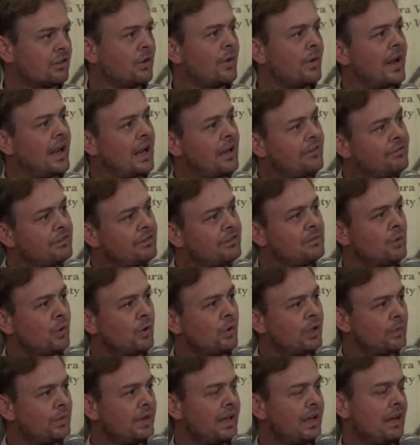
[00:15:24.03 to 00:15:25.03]
Yeah, so every
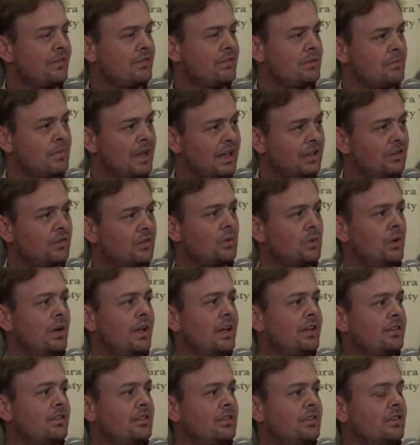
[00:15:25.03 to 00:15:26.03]
morning we have a
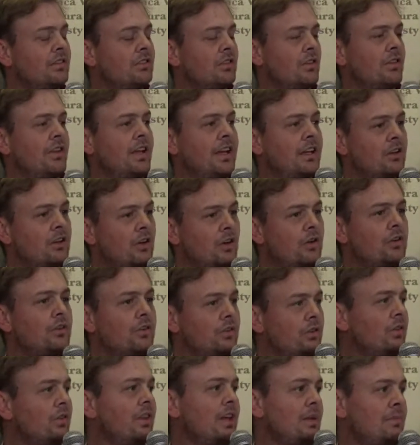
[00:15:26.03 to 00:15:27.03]
mentor lesson. So they go
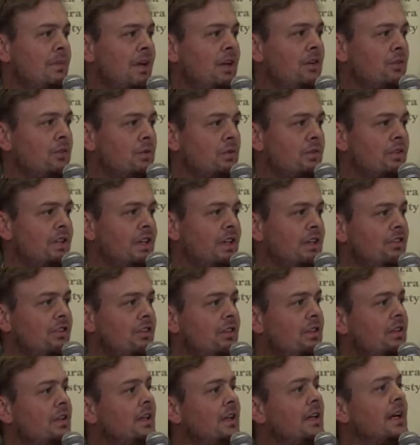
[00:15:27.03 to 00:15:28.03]
to their mentor
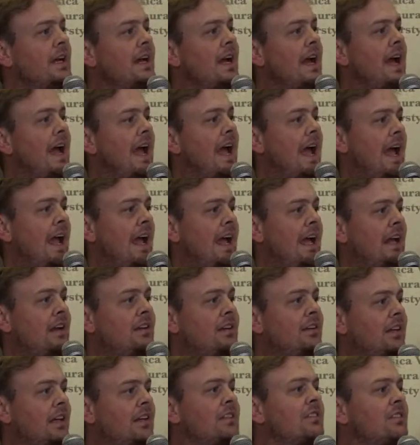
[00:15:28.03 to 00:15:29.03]
teacher,
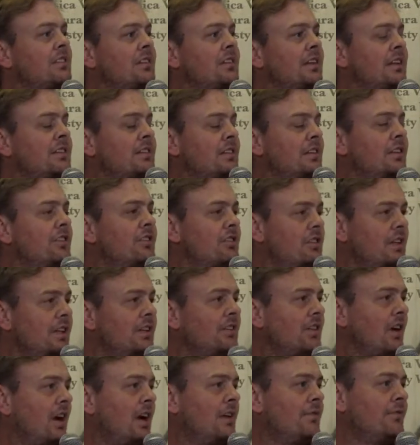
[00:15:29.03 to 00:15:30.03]
And it's
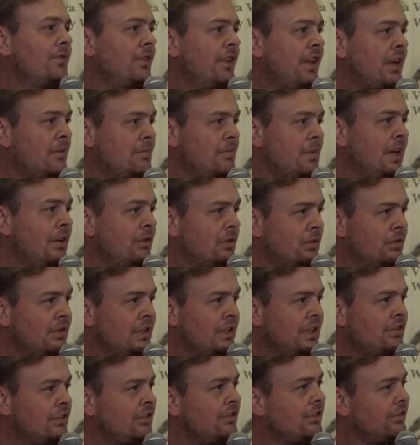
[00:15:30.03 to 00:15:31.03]
literally time for that mentor
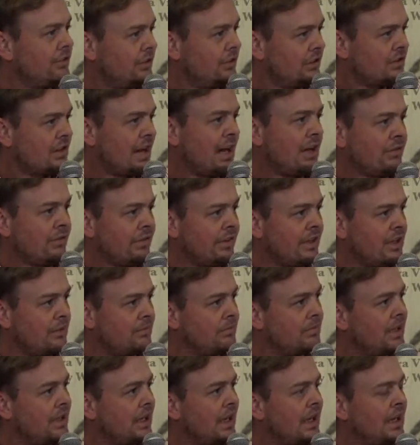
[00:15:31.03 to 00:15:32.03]
teacher just to ground
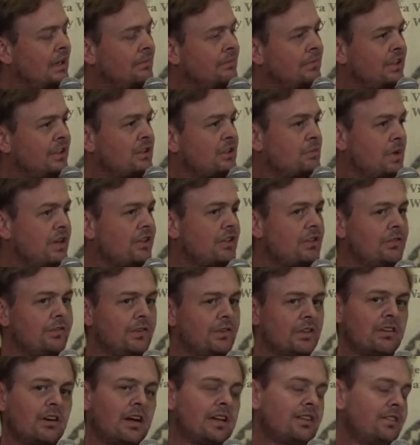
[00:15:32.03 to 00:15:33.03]
them, especially
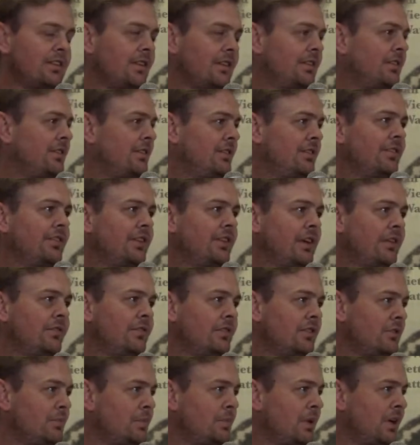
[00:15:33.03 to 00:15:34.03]
for the grade 6s and
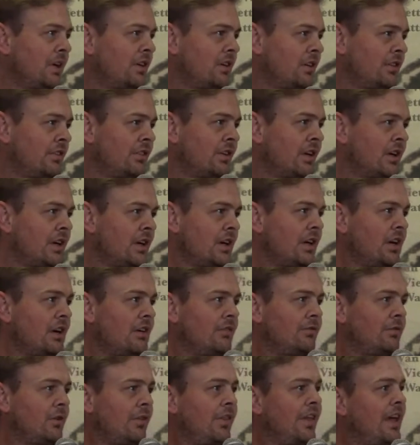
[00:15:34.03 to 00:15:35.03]
7s, because
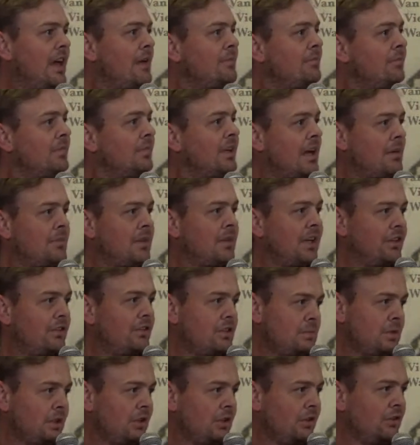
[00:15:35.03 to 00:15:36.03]
for them coming
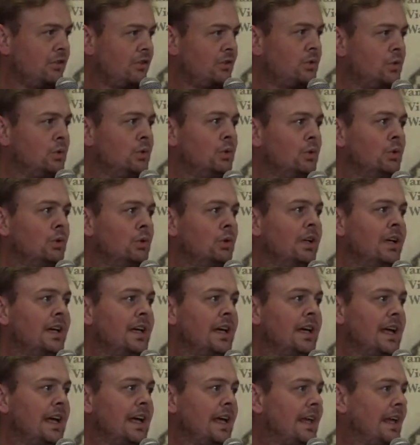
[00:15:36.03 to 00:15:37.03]
into the middle school,
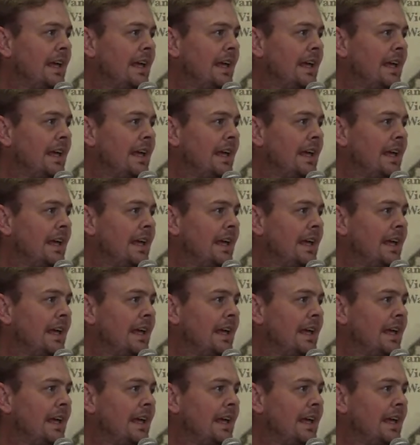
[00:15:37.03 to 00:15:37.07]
